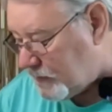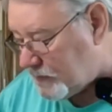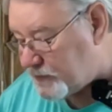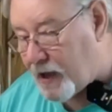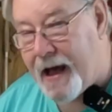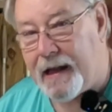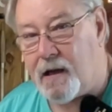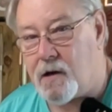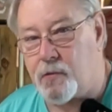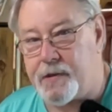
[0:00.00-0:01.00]
So how
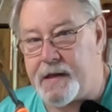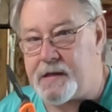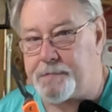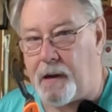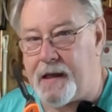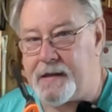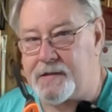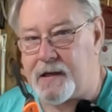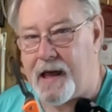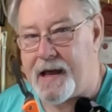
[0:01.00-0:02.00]
long will these
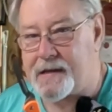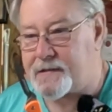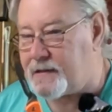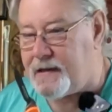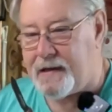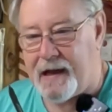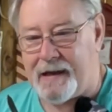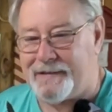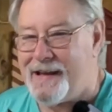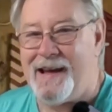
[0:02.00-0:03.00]
blades last?
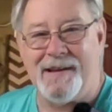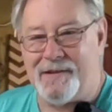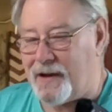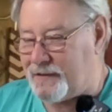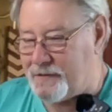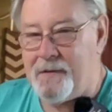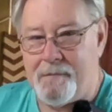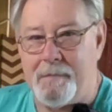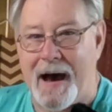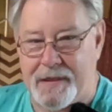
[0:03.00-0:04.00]

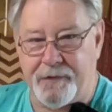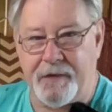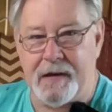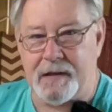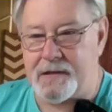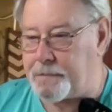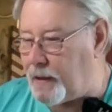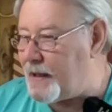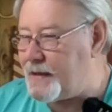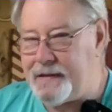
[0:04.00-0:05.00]
By the feel of the
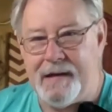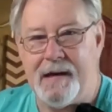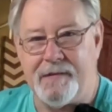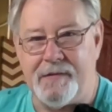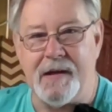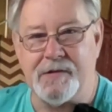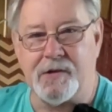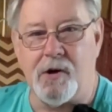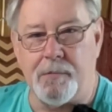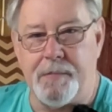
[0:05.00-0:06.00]
blade, these are
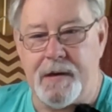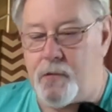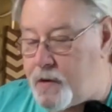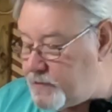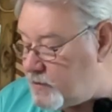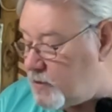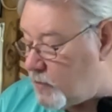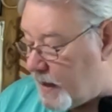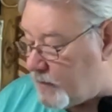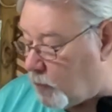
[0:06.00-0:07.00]
going to be with
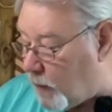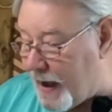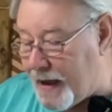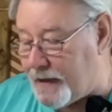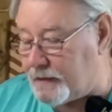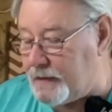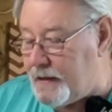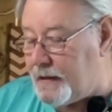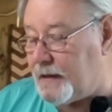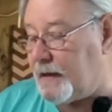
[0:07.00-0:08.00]
you a while.
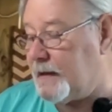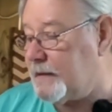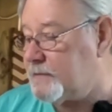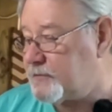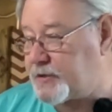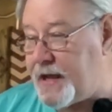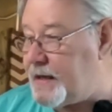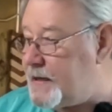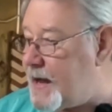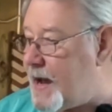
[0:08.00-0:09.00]

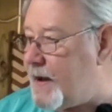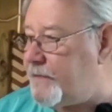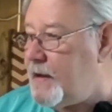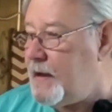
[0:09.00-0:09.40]
Skinning knife,